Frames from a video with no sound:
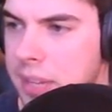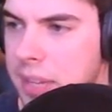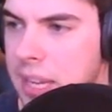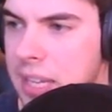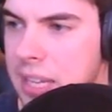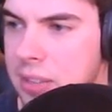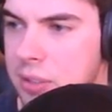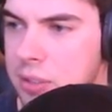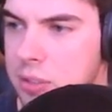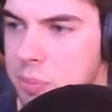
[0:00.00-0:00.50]

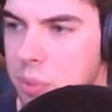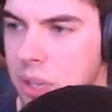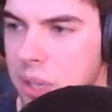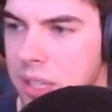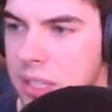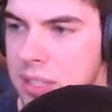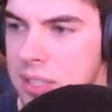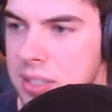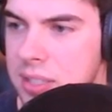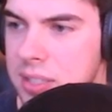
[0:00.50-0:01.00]
Hate those
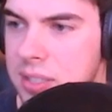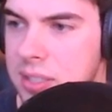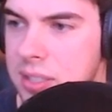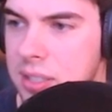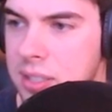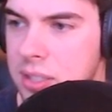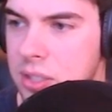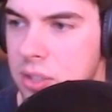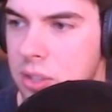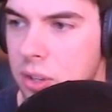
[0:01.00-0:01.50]
brigands.
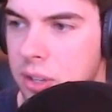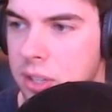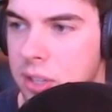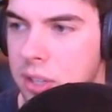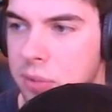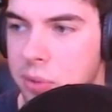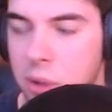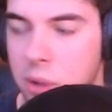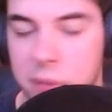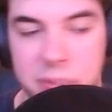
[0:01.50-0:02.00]
Did you already
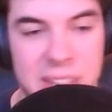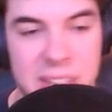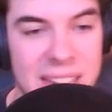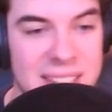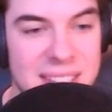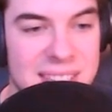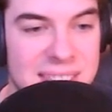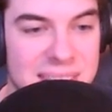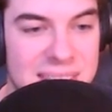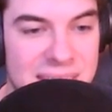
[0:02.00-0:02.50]
kill Wolf?
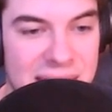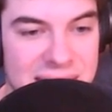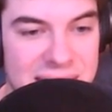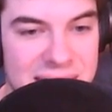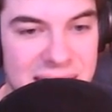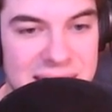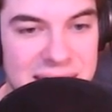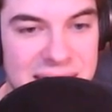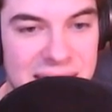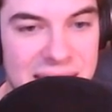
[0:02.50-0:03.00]

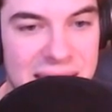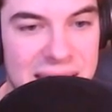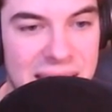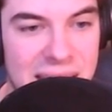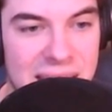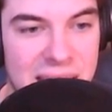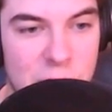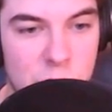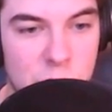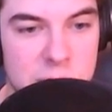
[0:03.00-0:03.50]
Yes, I did,
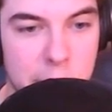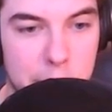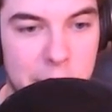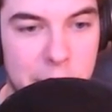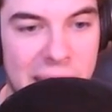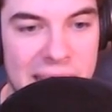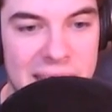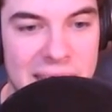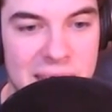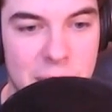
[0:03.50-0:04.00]
and he was a
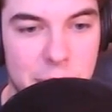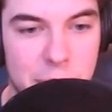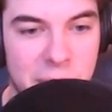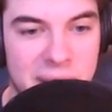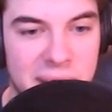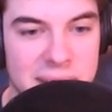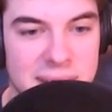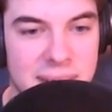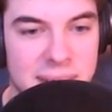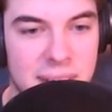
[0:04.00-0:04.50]
pain in the
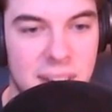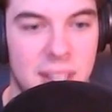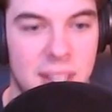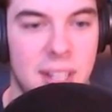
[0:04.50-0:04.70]
butt.